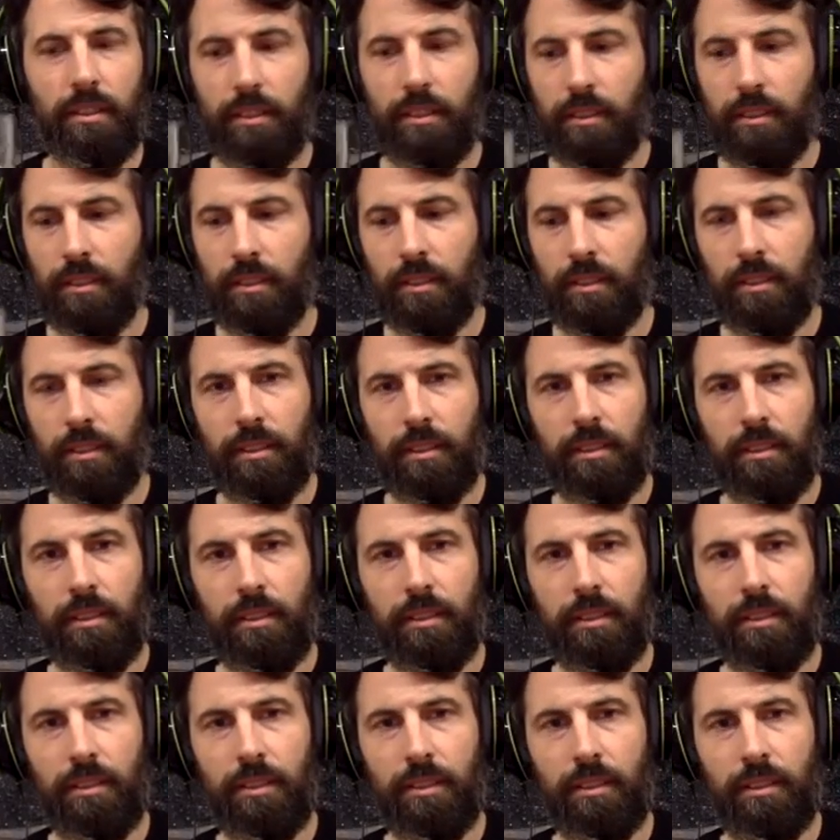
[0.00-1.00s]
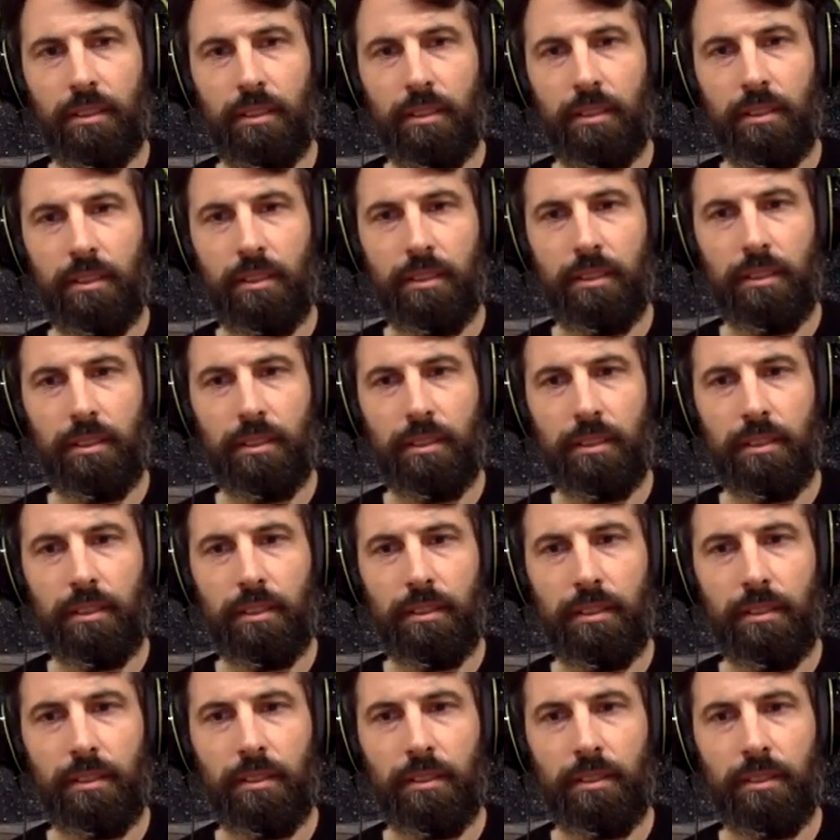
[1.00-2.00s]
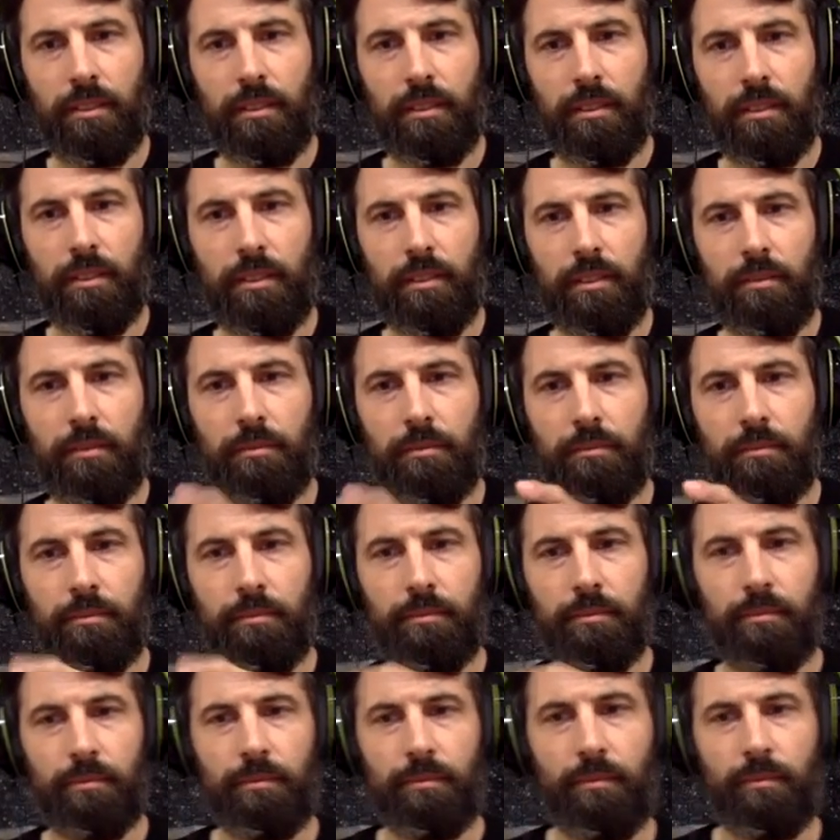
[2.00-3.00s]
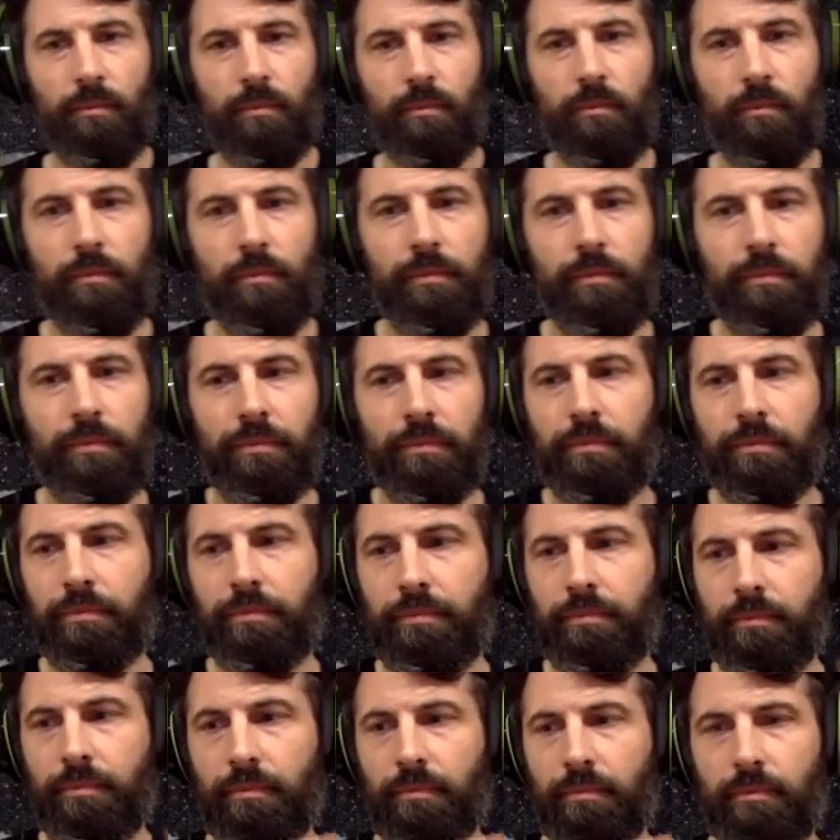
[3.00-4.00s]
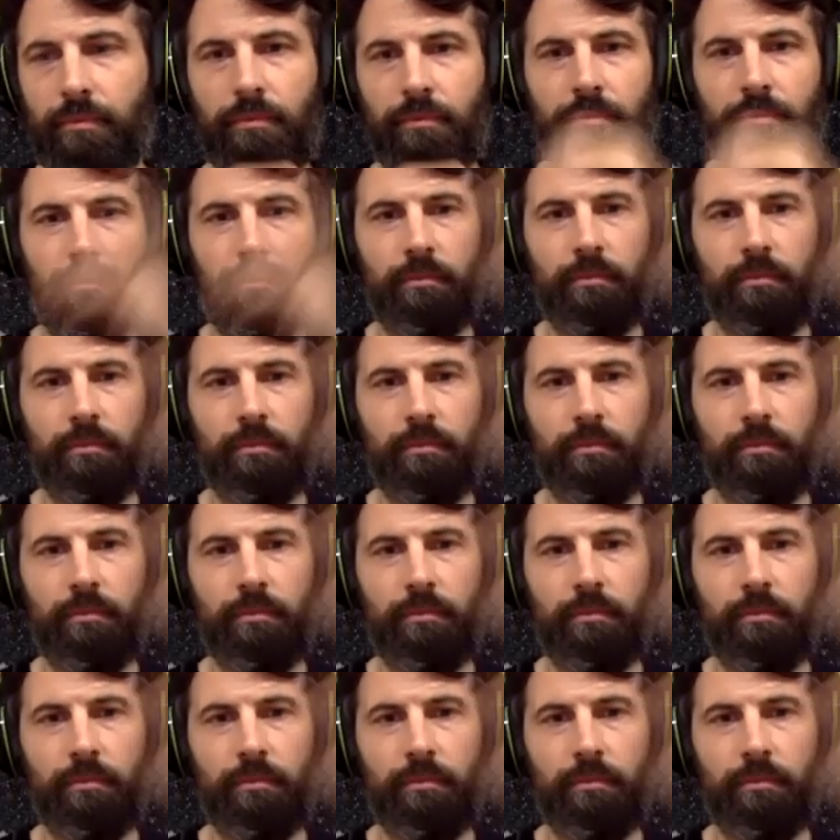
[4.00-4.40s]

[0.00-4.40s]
(silent)